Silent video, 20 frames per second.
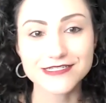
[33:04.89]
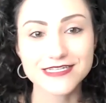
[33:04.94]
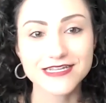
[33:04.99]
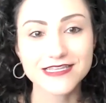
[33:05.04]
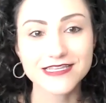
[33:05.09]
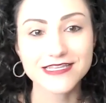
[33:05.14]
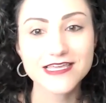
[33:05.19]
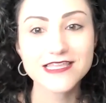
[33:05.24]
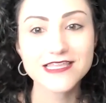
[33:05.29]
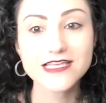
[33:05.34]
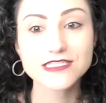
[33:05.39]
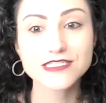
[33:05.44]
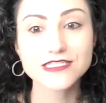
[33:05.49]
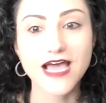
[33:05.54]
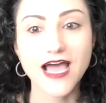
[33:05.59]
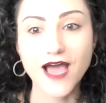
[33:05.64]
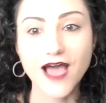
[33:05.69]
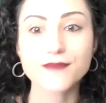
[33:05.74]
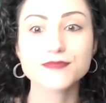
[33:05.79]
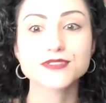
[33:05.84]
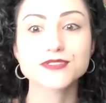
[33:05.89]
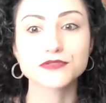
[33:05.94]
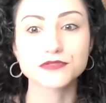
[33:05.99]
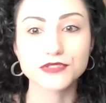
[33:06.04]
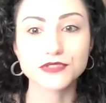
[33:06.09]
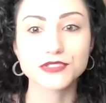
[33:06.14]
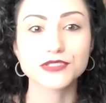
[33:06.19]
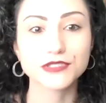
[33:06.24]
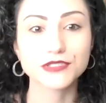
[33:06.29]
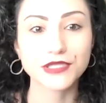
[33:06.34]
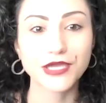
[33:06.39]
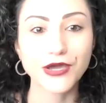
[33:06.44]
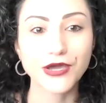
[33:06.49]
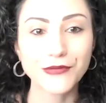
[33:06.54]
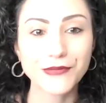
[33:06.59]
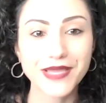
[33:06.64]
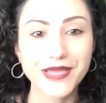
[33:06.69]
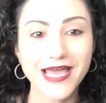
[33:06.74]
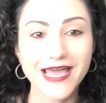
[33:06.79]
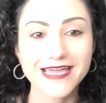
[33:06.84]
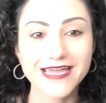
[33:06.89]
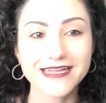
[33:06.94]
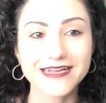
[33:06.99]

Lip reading: And I think that's absolutely okay.